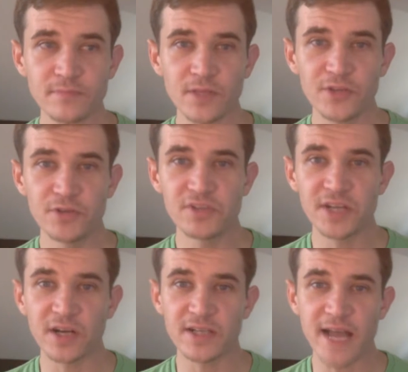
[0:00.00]

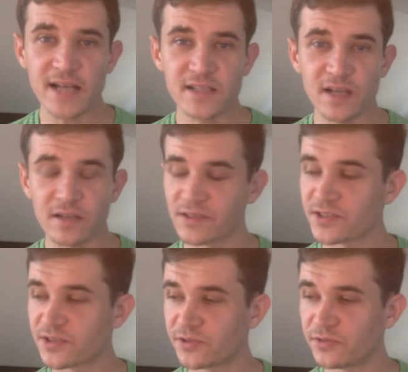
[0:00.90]
using our tax dollars
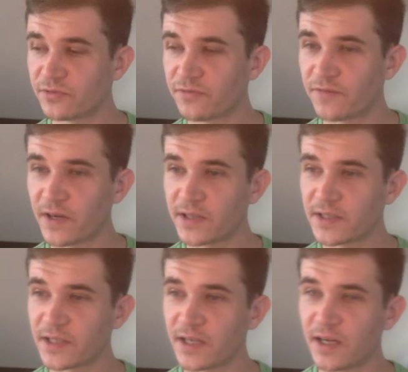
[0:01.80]
to
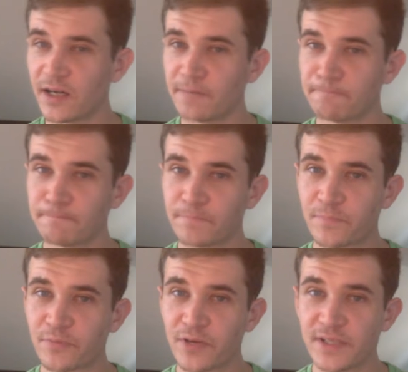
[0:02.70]
fund
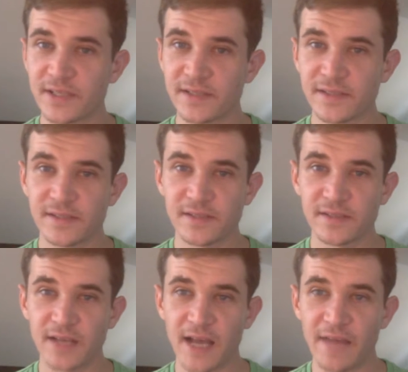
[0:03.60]
prisons,
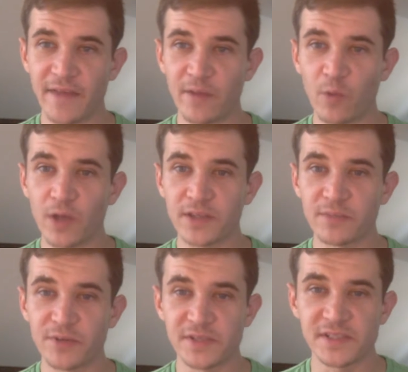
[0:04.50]
and they want the
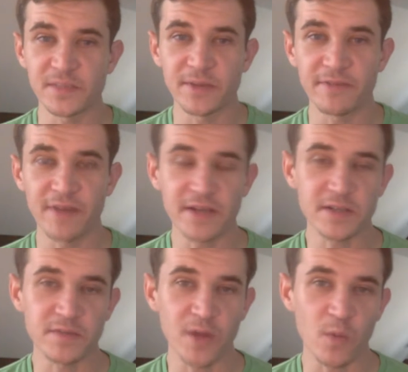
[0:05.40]
prisons to be
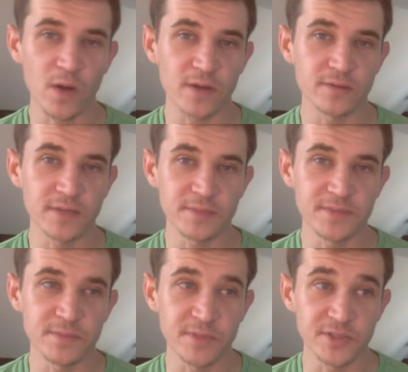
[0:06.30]
effective. They want them
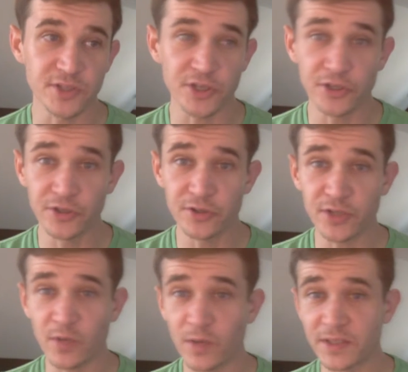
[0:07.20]
to be secure.
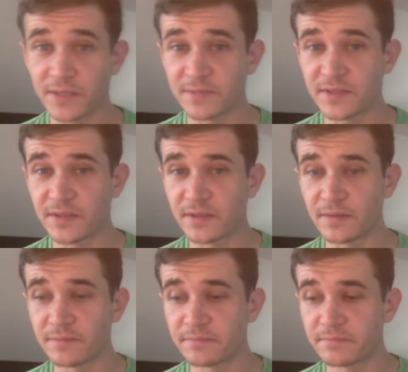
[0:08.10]
They want them to
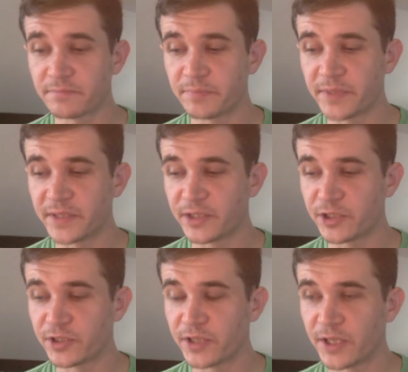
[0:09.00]

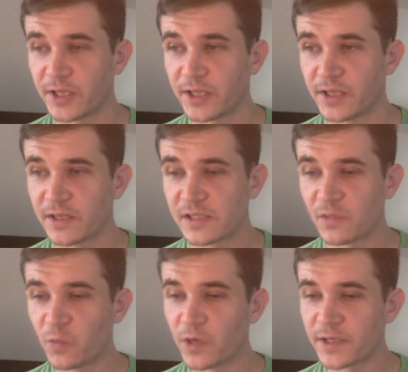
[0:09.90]
be
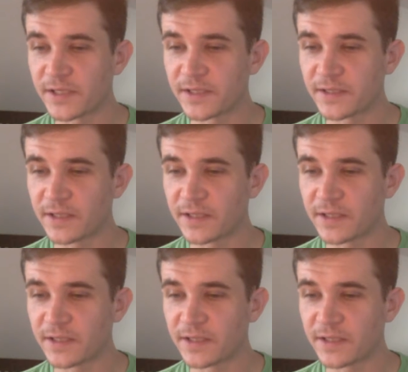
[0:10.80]
somewhat